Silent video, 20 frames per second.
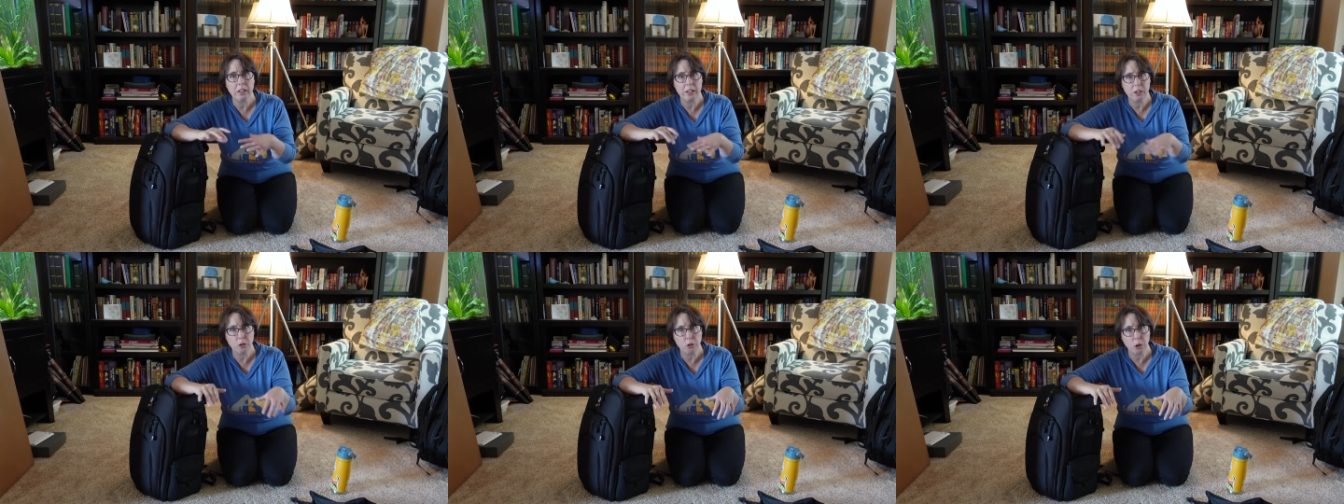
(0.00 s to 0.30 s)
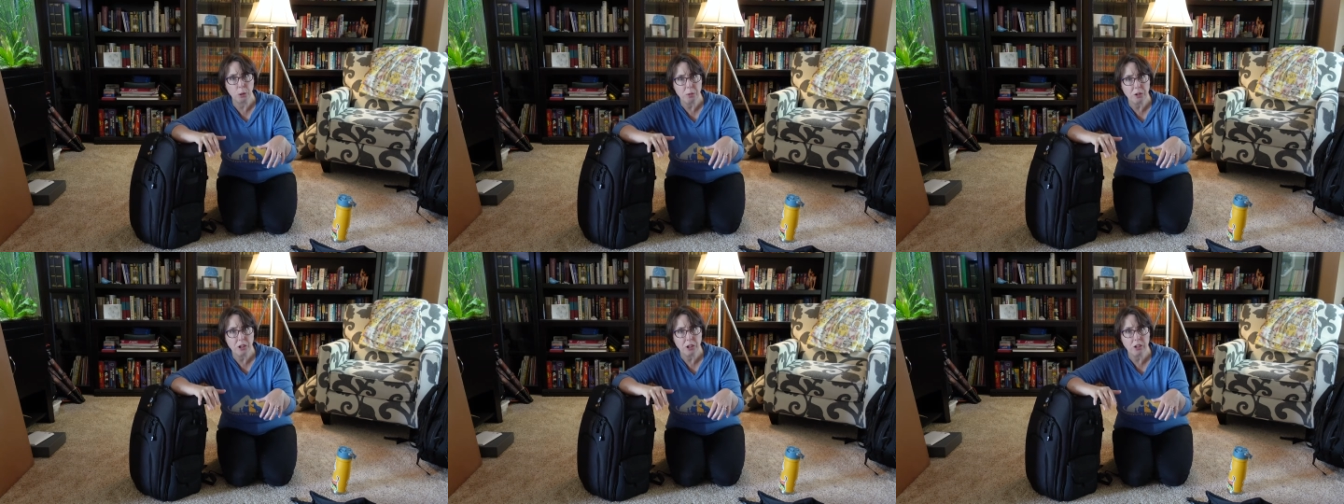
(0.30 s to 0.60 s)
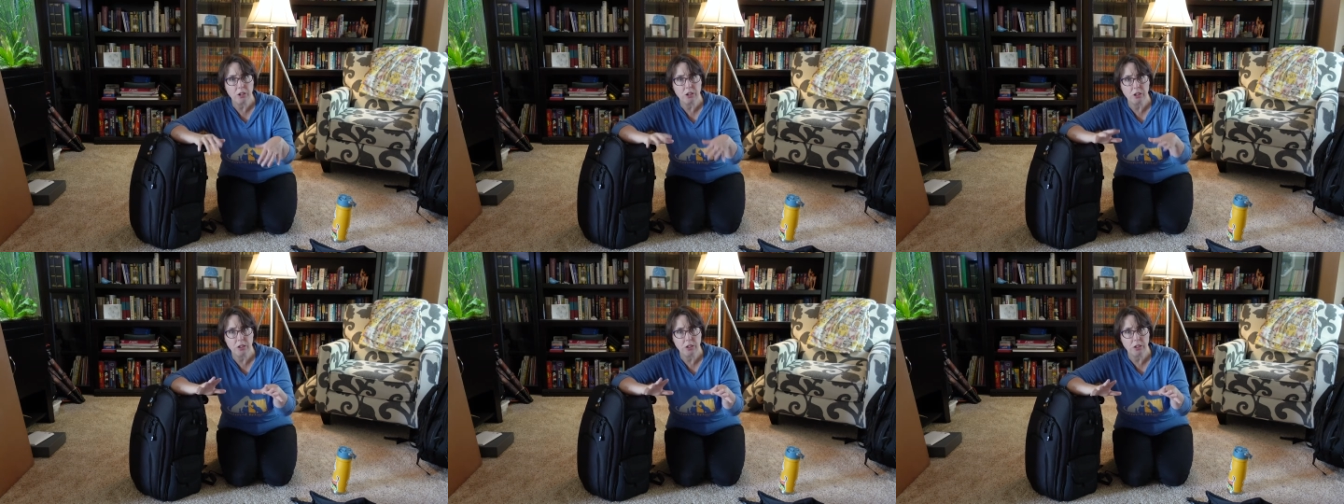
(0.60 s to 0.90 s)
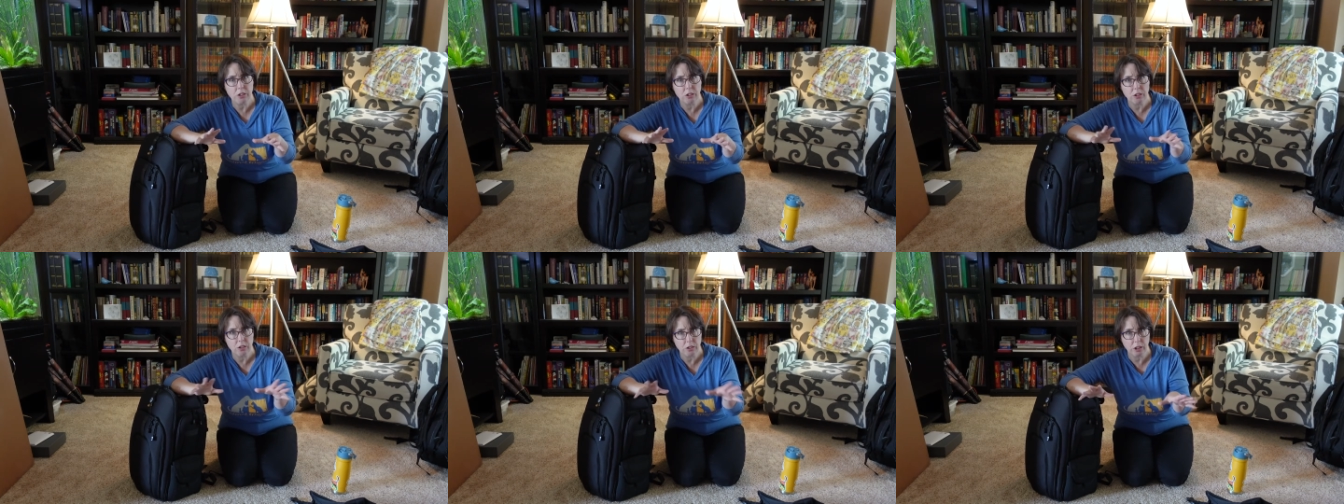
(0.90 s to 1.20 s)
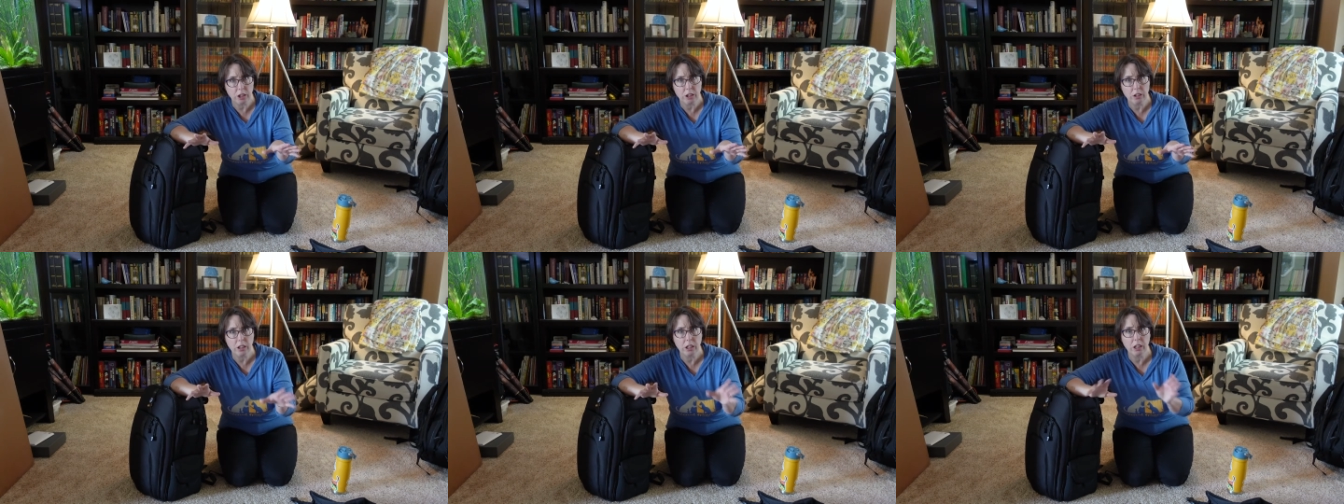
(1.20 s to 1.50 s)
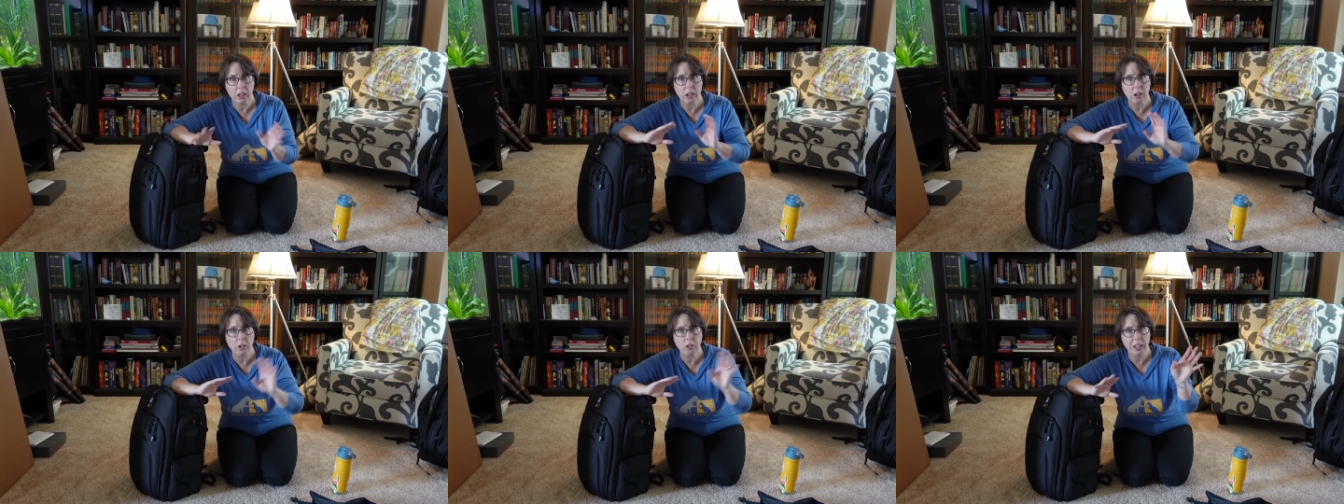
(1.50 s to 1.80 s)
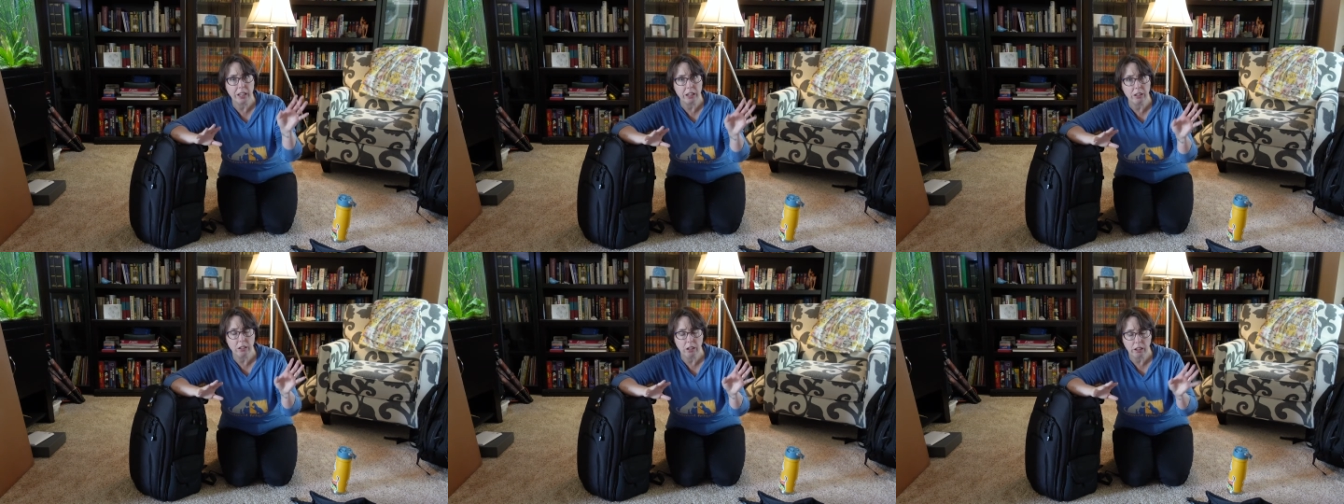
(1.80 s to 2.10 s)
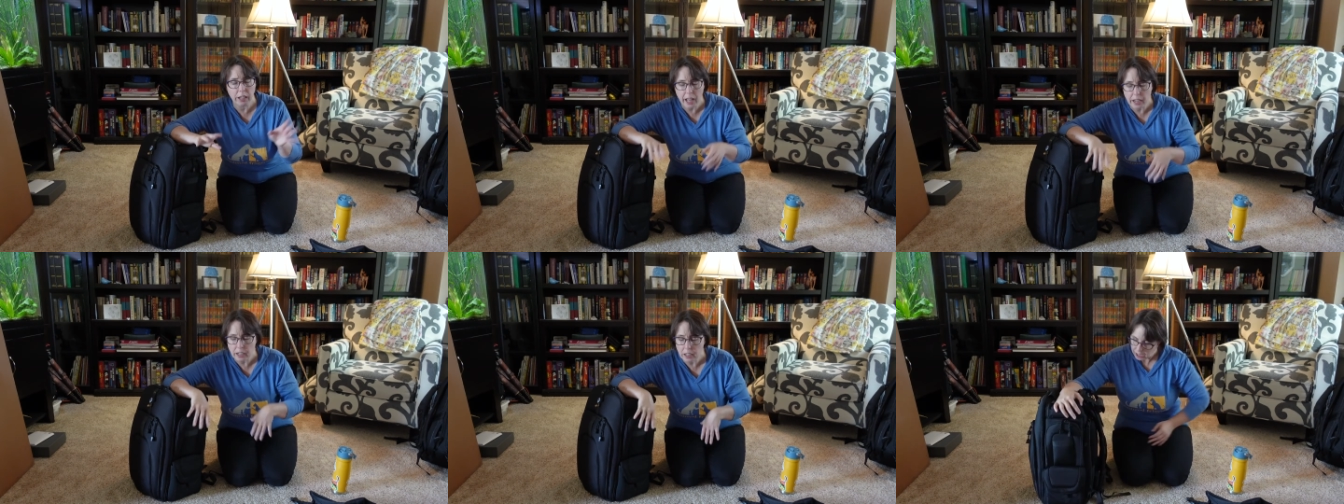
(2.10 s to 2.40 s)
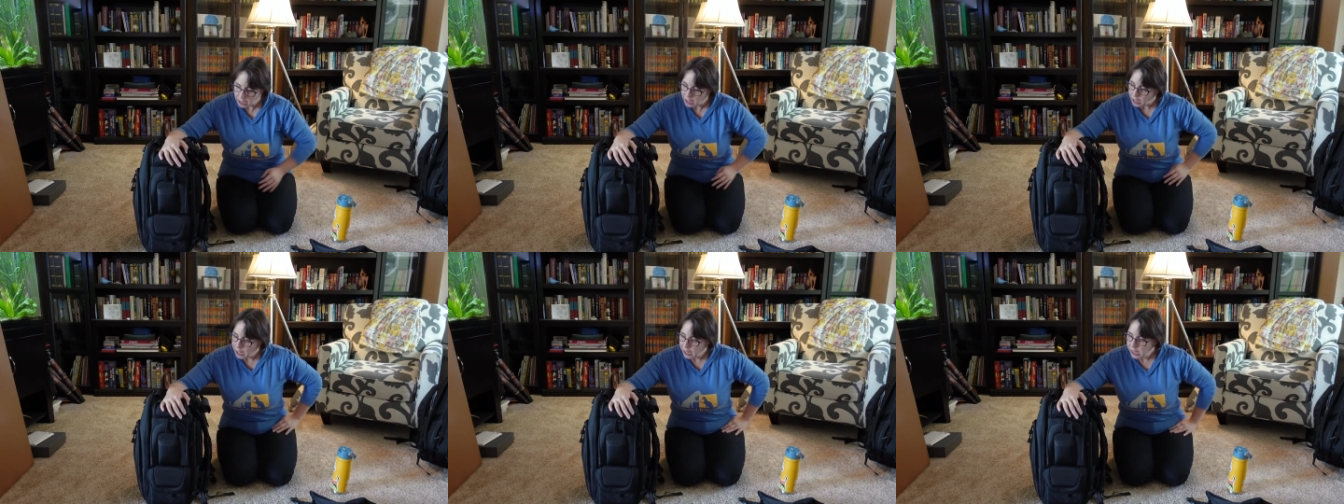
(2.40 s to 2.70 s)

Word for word: the description just so you can go take a look at it.